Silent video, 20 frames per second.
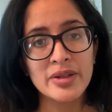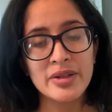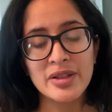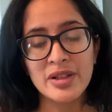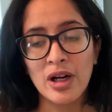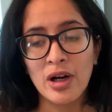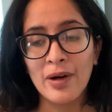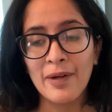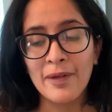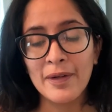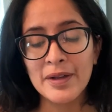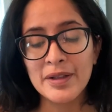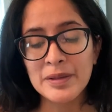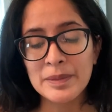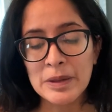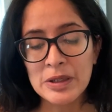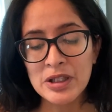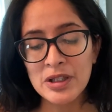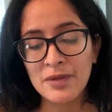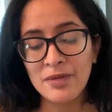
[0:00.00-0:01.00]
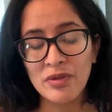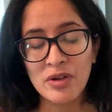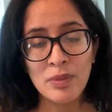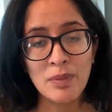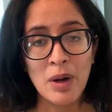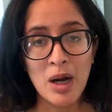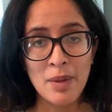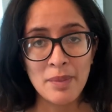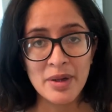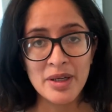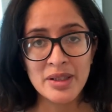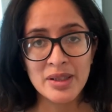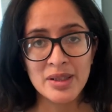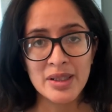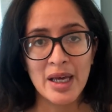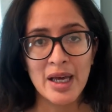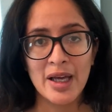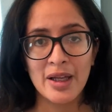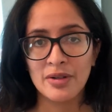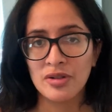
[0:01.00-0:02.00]
So especially for mamas
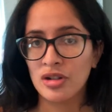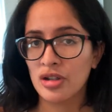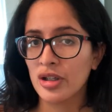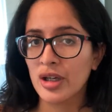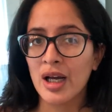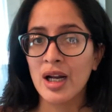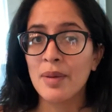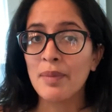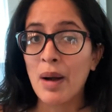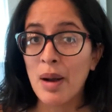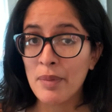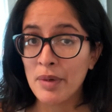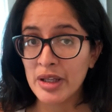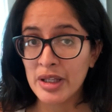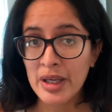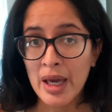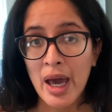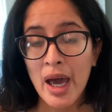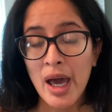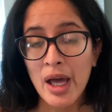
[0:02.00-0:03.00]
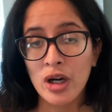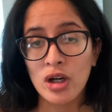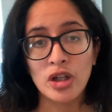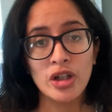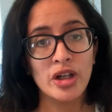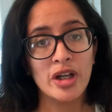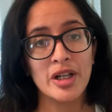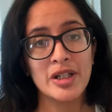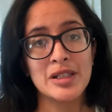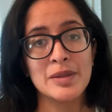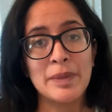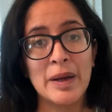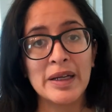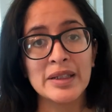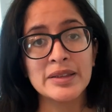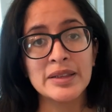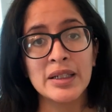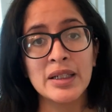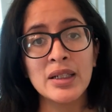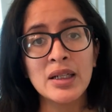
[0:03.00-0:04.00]
that you're not a mama yet or you're
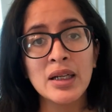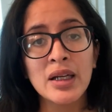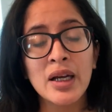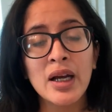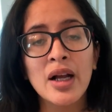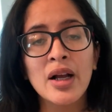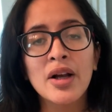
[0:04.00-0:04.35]
expecting,